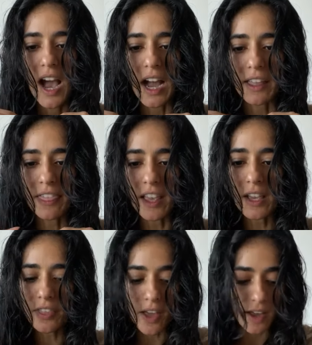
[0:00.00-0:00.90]
I
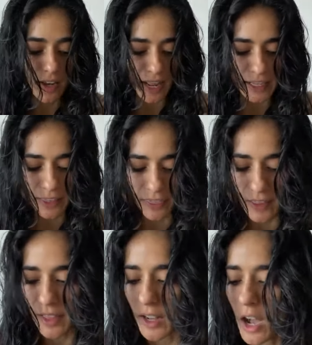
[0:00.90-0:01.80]
think that
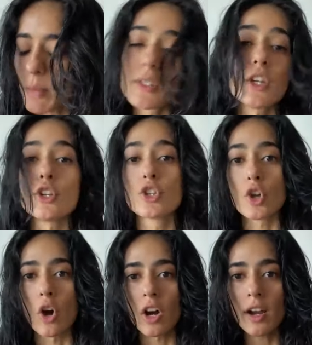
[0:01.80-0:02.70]
anything that comes in a
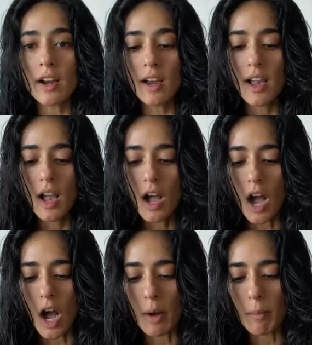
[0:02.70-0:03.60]
jar
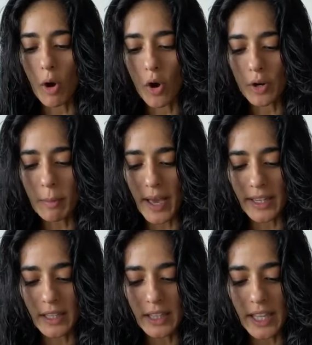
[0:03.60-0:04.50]
um,
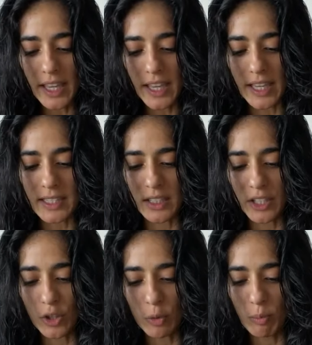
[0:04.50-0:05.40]
automatically is a
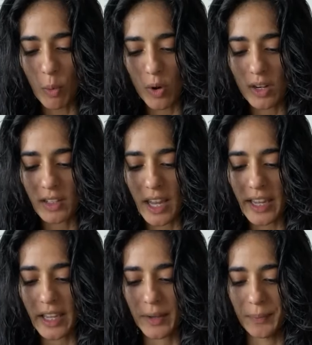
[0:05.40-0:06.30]
little more
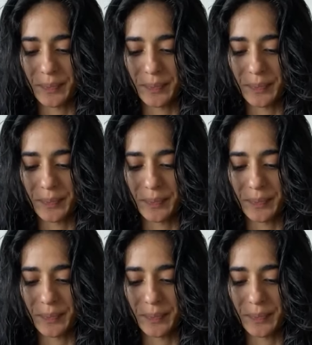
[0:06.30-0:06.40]
like